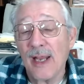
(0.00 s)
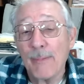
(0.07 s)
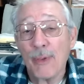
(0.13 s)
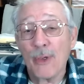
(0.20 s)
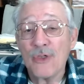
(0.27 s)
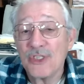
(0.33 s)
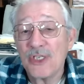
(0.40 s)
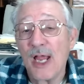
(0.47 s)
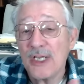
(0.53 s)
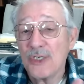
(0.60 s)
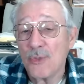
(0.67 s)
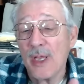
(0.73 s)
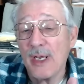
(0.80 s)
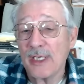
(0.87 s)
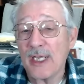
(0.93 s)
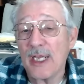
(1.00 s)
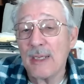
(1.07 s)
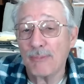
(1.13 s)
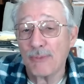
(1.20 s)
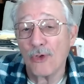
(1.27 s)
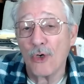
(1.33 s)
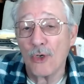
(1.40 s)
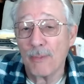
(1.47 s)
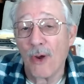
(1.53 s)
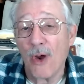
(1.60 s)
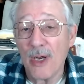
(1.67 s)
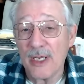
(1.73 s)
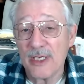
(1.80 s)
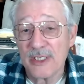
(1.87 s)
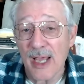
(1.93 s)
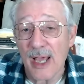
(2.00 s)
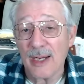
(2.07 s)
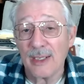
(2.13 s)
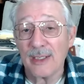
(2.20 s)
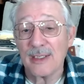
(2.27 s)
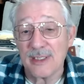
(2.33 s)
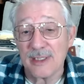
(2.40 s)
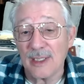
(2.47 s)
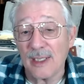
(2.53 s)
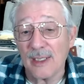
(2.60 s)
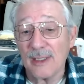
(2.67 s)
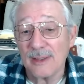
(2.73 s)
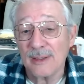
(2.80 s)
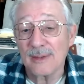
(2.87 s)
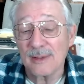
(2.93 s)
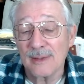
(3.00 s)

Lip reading: And both sides want to keep third parties out of this thing,